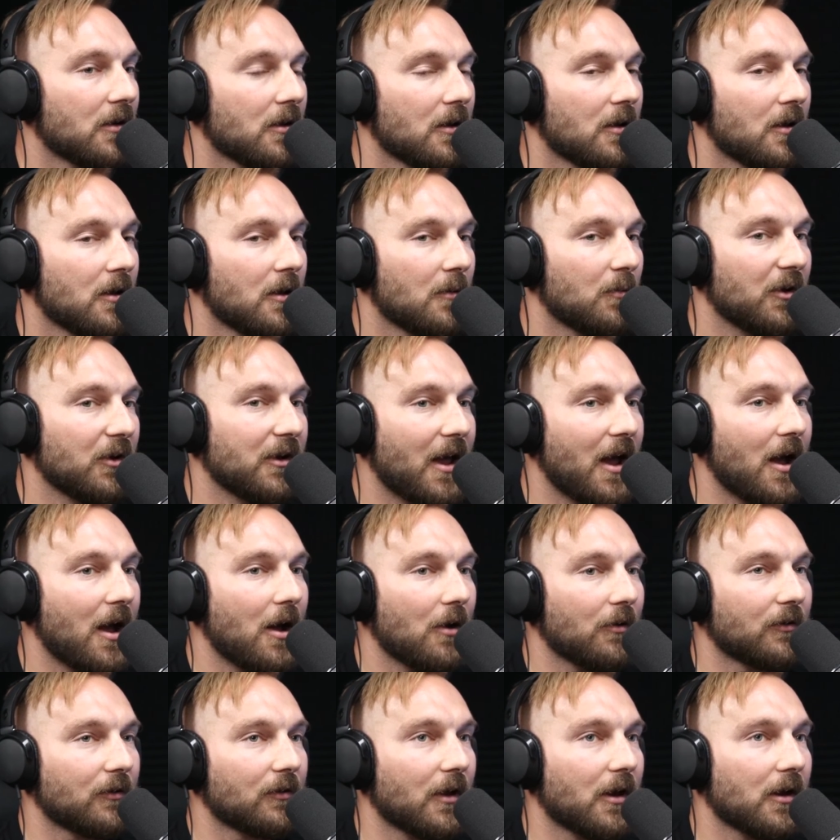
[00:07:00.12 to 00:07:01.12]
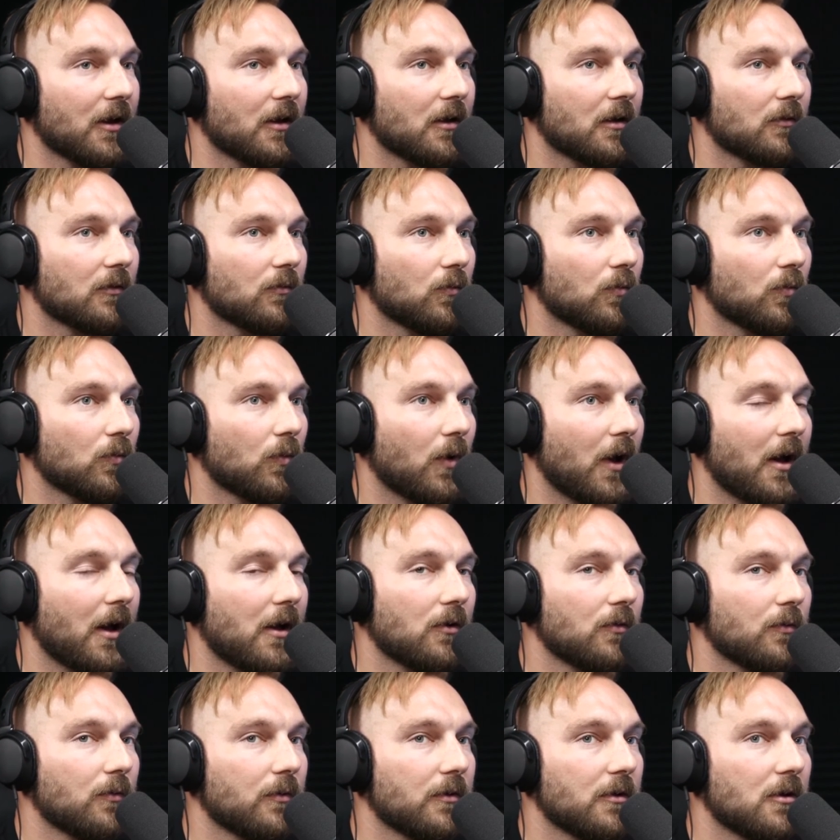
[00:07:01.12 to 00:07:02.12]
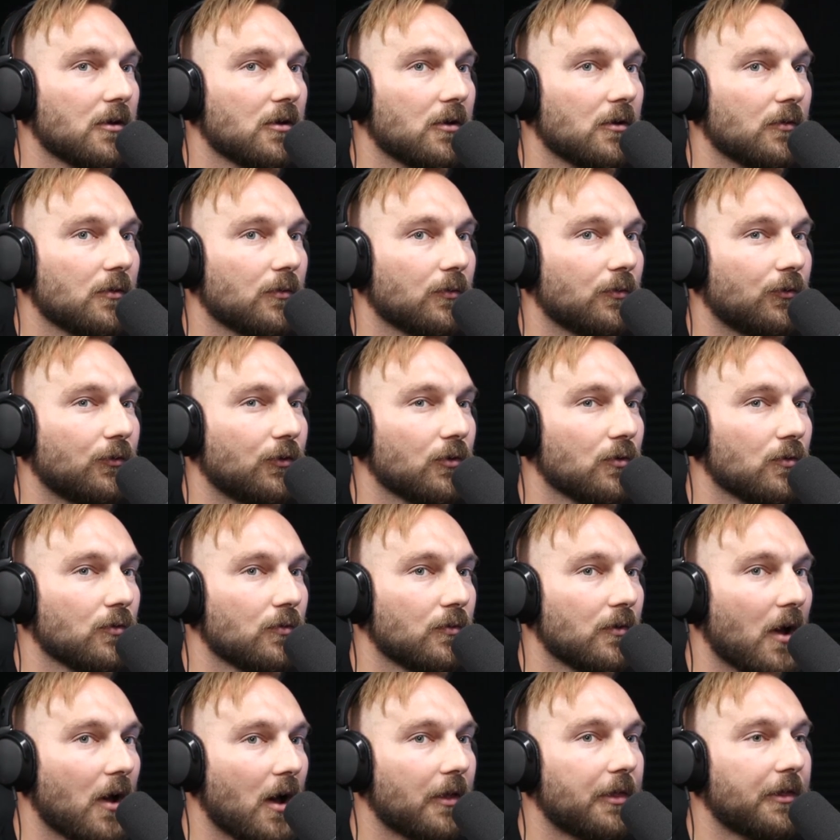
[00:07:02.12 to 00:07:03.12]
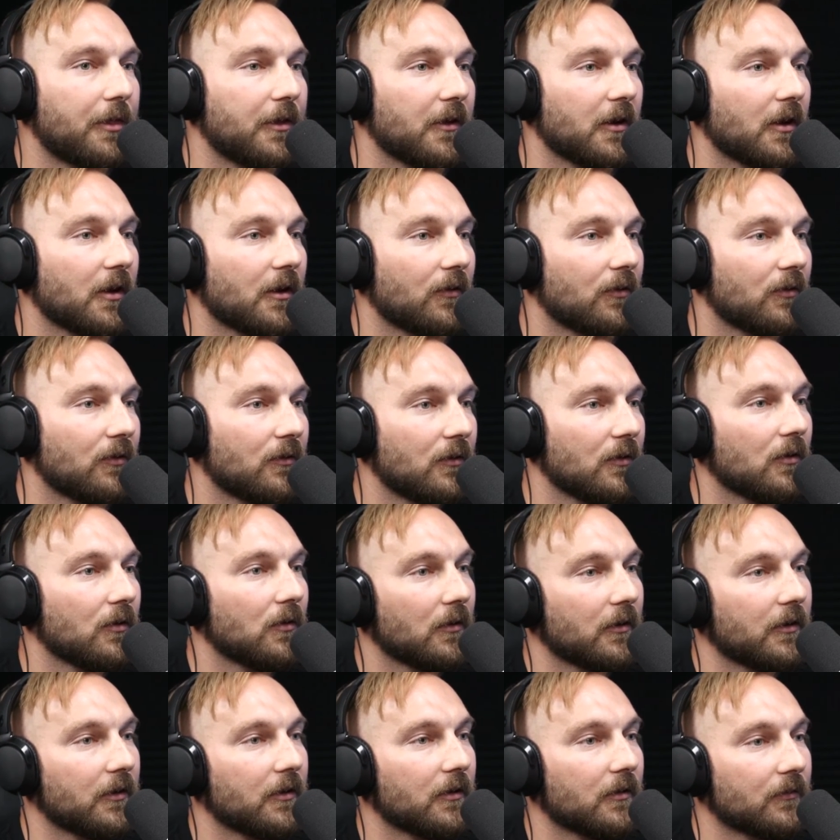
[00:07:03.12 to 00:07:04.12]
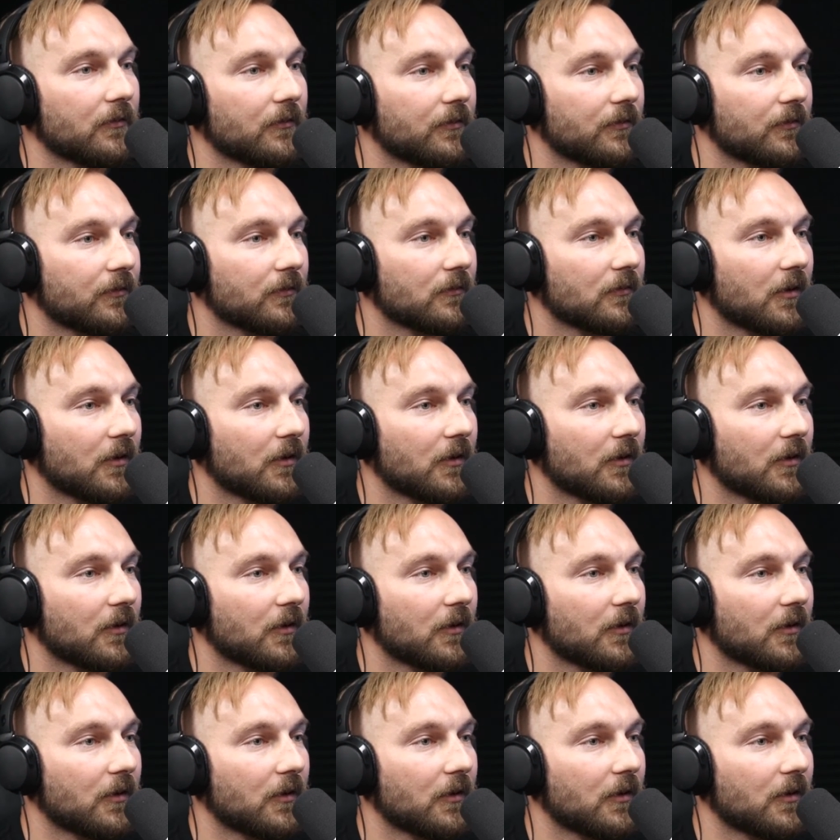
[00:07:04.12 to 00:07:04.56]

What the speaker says: But now it's like, how do we do nothing and still live?